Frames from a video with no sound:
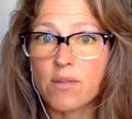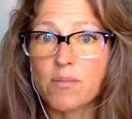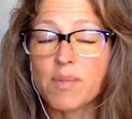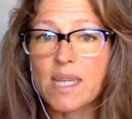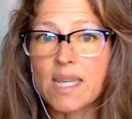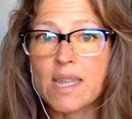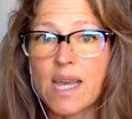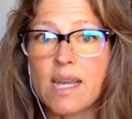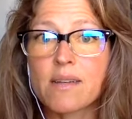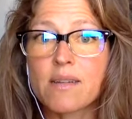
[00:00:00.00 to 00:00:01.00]
meaning
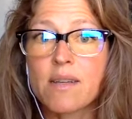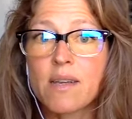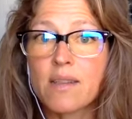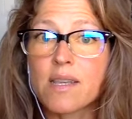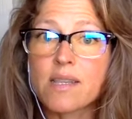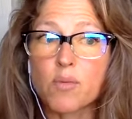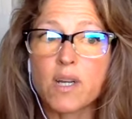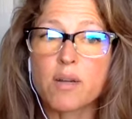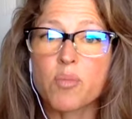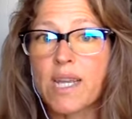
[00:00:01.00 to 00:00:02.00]
that this we're
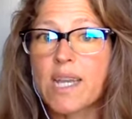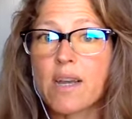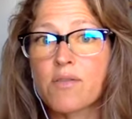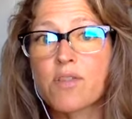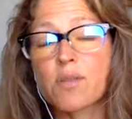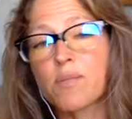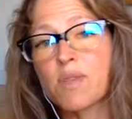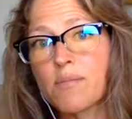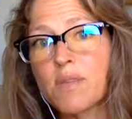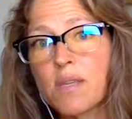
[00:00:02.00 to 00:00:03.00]
going to break down some
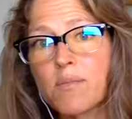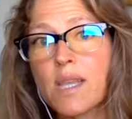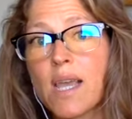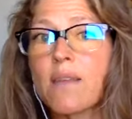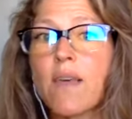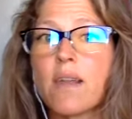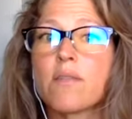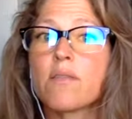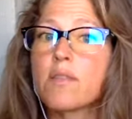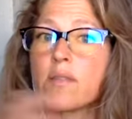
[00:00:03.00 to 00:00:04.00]
symptoms and then